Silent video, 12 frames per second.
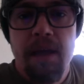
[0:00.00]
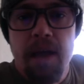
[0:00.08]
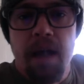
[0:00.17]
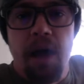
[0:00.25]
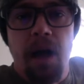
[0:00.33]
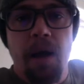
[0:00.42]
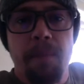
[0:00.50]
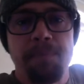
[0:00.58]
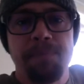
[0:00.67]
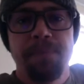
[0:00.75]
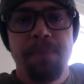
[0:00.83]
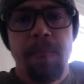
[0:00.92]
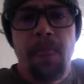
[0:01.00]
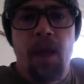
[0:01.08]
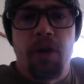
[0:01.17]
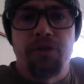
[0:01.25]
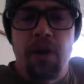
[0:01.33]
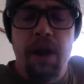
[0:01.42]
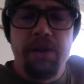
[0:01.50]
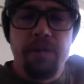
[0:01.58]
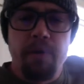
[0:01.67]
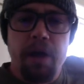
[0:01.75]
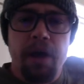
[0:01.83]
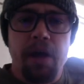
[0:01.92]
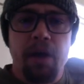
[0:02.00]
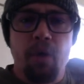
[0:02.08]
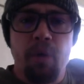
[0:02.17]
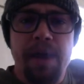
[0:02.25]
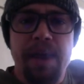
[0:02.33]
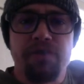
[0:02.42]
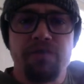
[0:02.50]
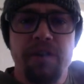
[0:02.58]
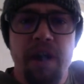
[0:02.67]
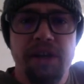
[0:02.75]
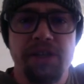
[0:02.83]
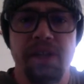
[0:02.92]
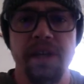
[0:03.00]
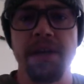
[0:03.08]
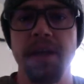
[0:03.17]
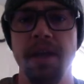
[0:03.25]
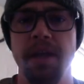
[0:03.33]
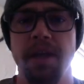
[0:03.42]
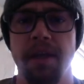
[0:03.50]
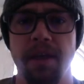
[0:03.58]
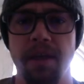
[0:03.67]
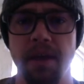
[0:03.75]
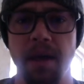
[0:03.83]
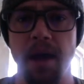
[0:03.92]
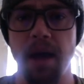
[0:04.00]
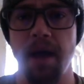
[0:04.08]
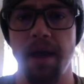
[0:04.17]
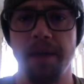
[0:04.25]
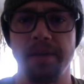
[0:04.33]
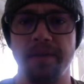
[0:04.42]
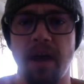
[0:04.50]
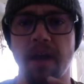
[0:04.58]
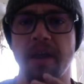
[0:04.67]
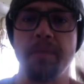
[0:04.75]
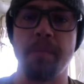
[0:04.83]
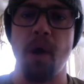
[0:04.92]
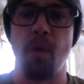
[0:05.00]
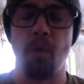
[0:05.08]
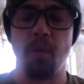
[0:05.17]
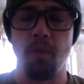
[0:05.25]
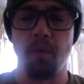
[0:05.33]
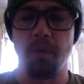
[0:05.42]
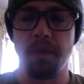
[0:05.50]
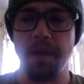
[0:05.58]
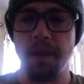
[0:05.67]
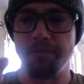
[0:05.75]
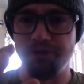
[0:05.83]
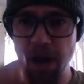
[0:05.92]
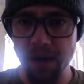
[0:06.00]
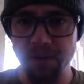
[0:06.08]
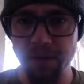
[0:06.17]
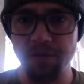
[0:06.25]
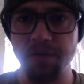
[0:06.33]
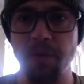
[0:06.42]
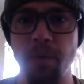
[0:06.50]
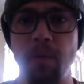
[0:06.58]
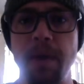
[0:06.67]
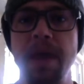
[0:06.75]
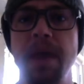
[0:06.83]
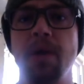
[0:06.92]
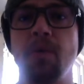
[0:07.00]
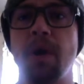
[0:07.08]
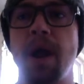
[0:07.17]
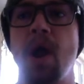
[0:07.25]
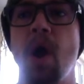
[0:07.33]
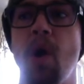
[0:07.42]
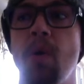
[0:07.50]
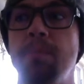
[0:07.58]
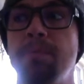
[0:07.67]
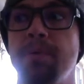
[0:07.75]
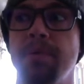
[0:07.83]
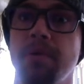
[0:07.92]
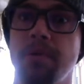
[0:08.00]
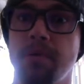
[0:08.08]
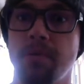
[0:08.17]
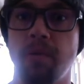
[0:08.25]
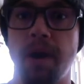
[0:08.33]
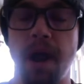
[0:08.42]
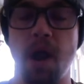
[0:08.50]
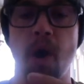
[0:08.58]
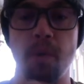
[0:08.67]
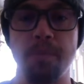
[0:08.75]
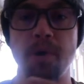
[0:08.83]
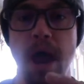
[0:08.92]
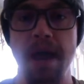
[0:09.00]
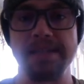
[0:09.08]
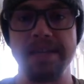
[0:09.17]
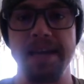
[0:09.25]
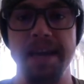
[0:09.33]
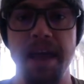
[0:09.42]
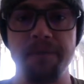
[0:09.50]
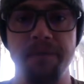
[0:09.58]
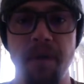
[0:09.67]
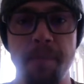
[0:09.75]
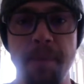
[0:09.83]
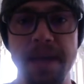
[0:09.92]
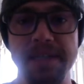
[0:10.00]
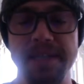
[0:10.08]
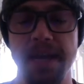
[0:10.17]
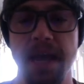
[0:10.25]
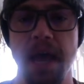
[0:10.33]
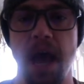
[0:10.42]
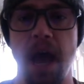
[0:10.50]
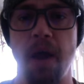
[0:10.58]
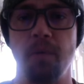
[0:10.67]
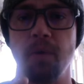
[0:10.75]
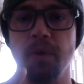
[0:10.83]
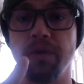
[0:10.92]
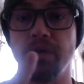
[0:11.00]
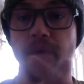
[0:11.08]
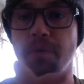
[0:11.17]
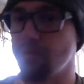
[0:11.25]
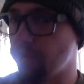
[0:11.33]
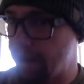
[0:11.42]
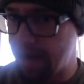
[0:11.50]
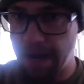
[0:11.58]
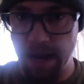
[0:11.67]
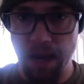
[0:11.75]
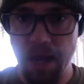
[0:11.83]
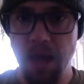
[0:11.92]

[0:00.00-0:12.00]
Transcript: I'll try and do a quick introduction, talking about the objectives for the week, what I hope you guys can get from it. I will do the reading.